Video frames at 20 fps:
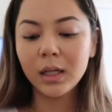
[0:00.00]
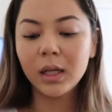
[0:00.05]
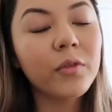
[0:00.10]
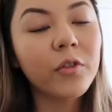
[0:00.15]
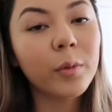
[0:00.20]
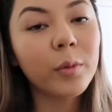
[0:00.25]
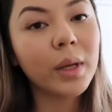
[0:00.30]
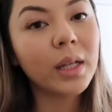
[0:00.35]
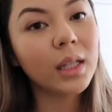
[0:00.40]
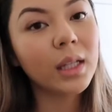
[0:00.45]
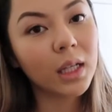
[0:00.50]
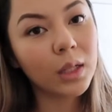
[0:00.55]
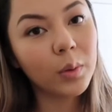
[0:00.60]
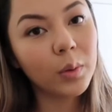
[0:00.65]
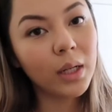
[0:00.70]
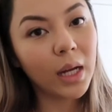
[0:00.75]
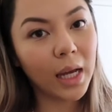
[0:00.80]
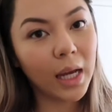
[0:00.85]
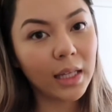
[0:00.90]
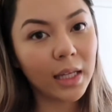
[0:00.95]
For my
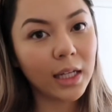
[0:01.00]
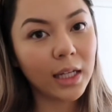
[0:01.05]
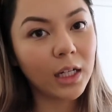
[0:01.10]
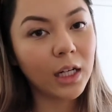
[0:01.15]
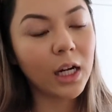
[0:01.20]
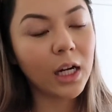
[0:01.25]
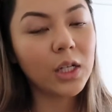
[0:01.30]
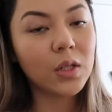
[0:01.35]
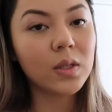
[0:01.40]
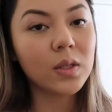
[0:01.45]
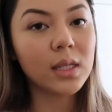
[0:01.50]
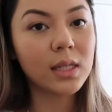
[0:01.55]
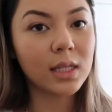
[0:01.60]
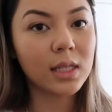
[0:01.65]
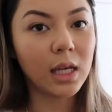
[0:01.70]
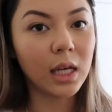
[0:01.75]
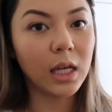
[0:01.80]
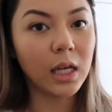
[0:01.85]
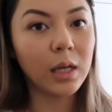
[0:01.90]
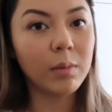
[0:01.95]
liquid eyeliner, I use the
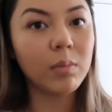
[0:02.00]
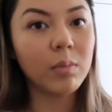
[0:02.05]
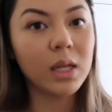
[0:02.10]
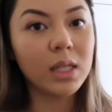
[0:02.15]
same.